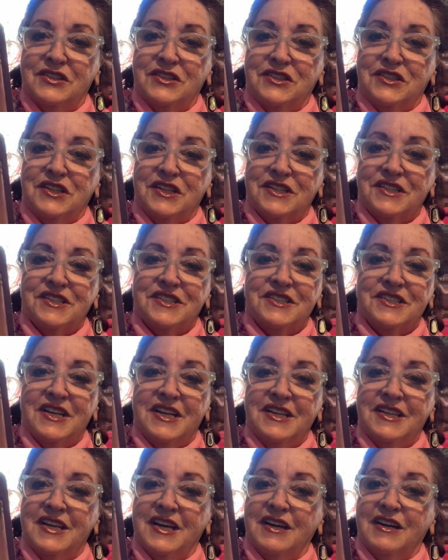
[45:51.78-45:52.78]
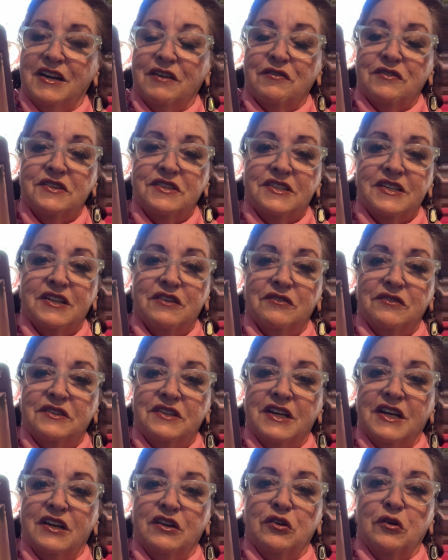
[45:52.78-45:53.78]
Just say that every single
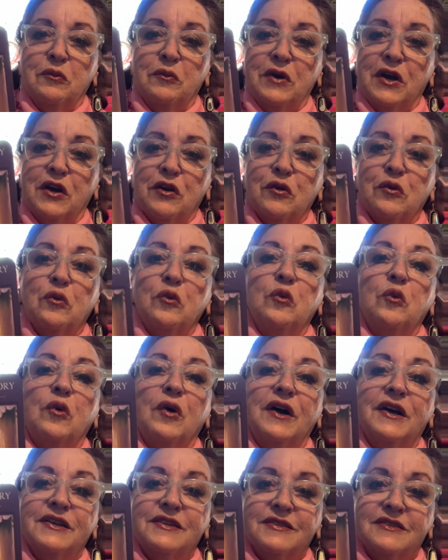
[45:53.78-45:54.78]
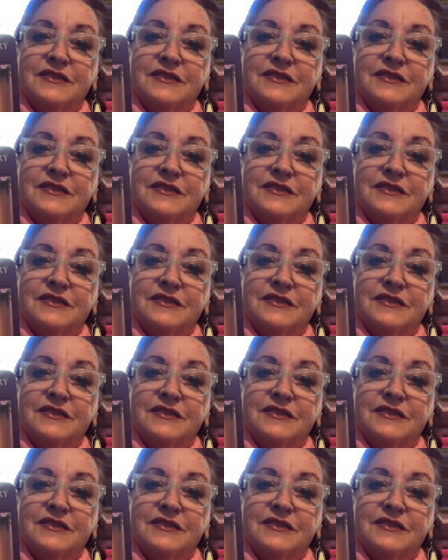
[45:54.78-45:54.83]
day, no matter what.